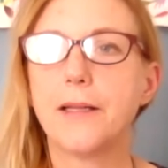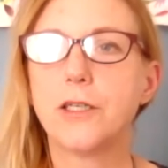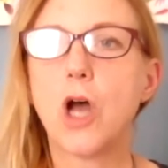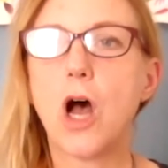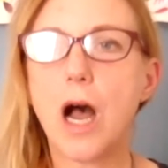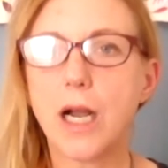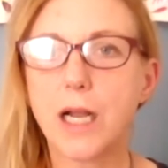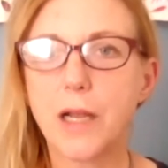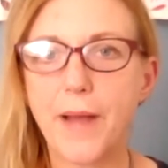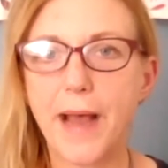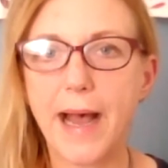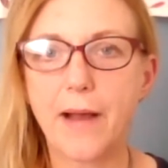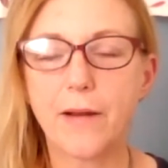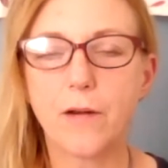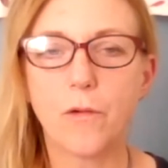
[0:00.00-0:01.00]
talk
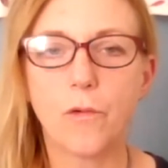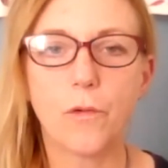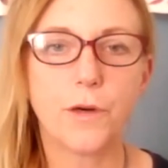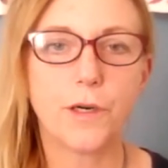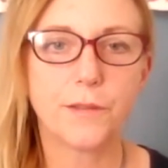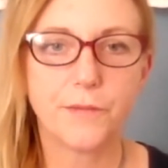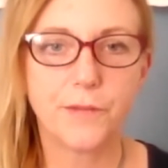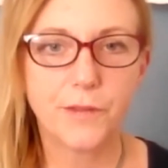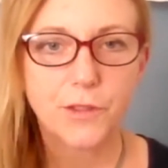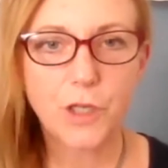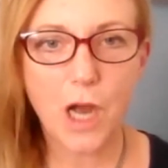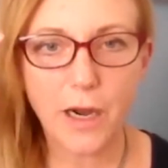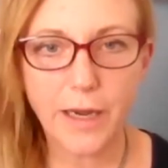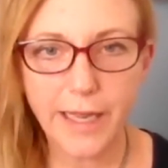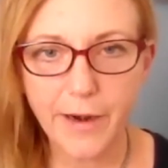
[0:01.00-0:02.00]
about or
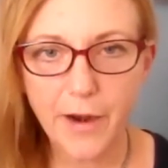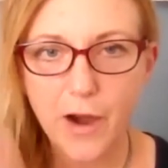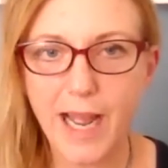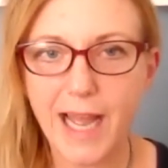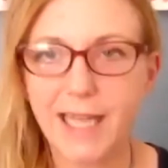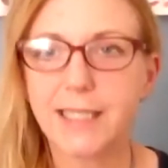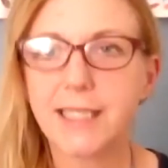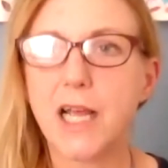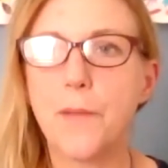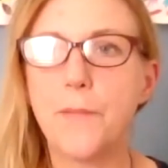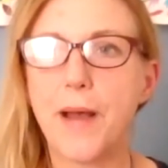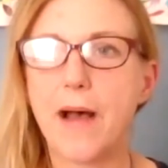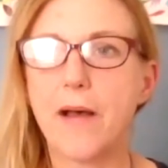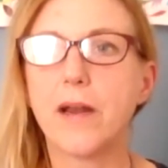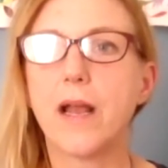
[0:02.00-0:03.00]
talk in our heads
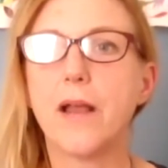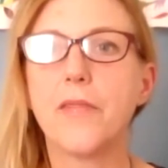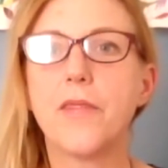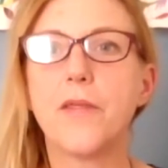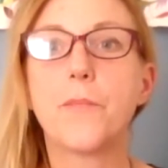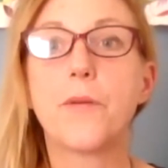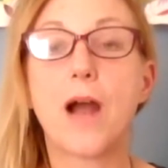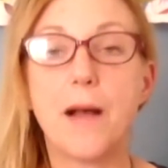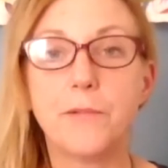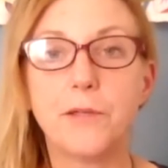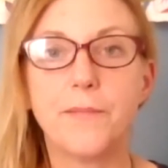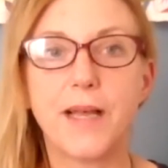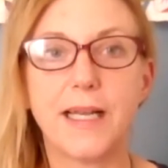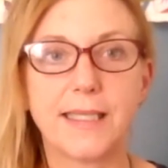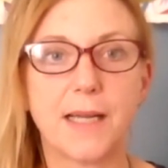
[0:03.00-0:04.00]
about the
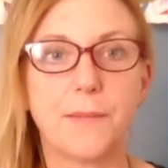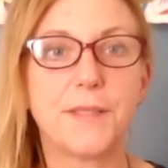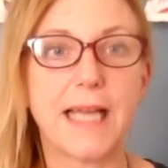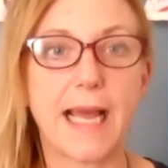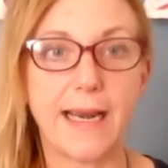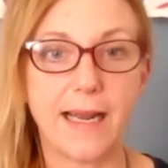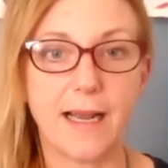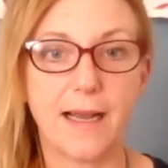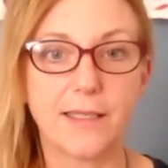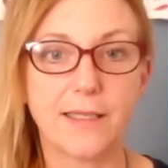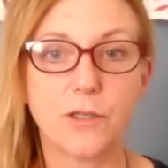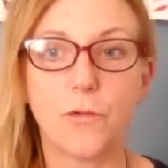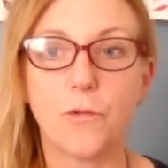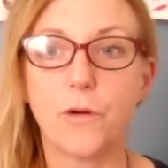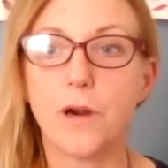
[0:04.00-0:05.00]
problem that's upsetting
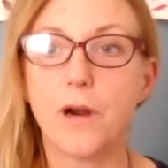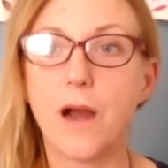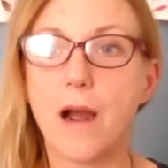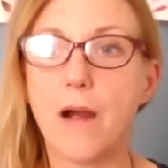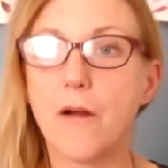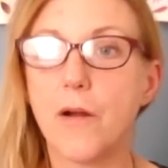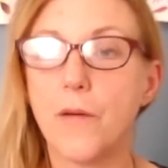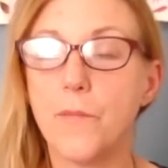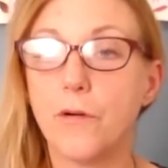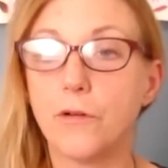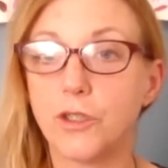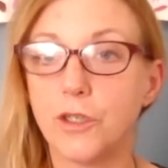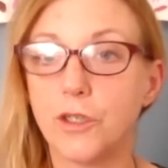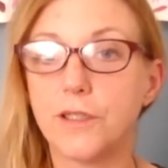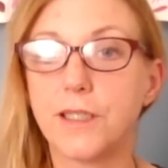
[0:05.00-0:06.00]
us or our
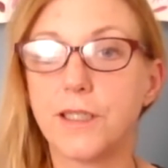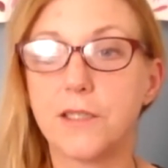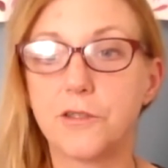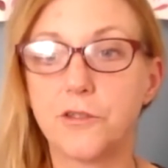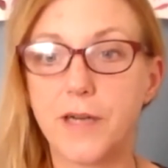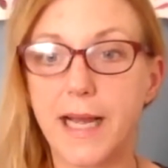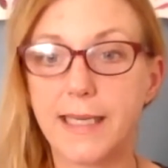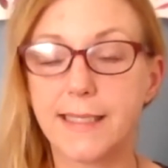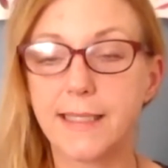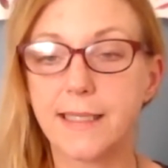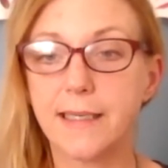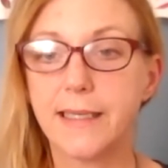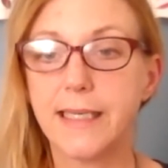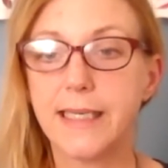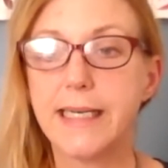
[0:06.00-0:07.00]
emotional distress.
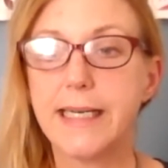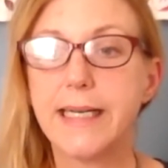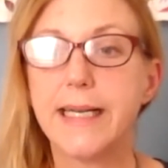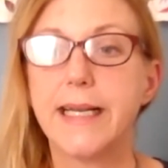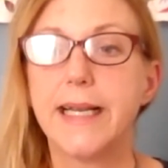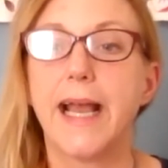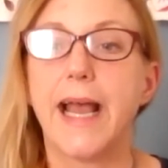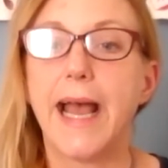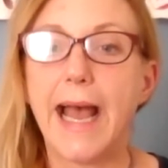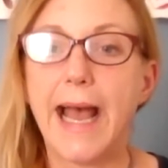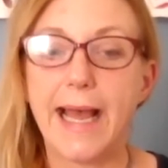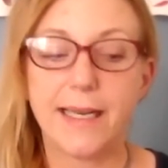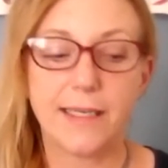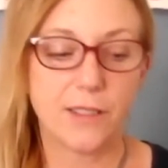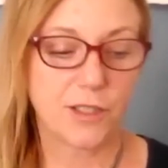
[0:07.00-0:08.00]

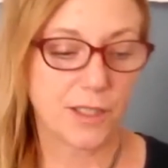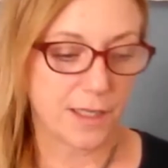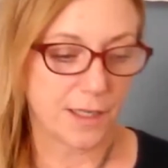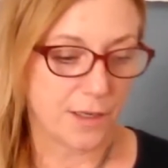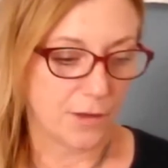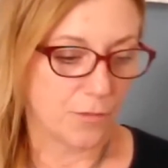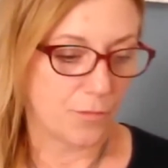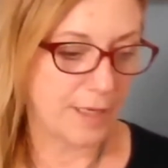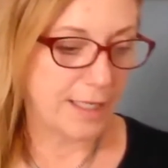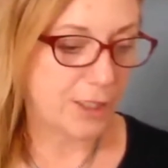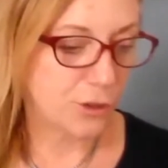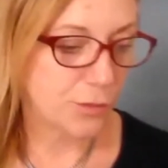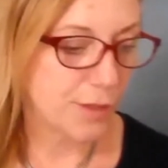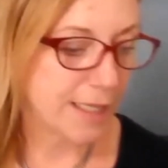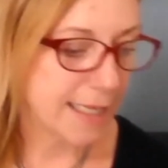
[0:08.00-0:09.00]
And we
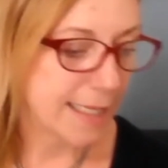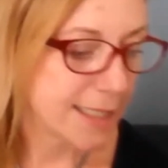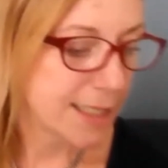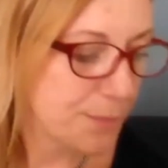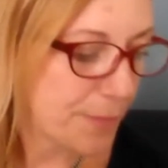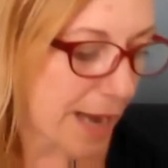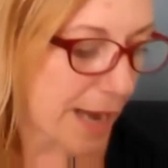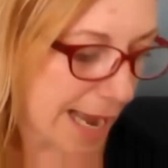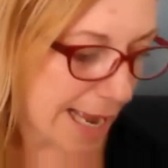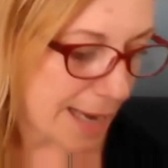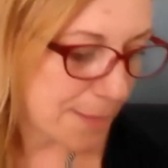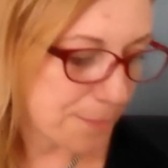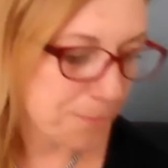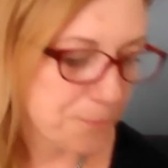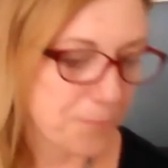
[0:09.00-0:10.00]
do this by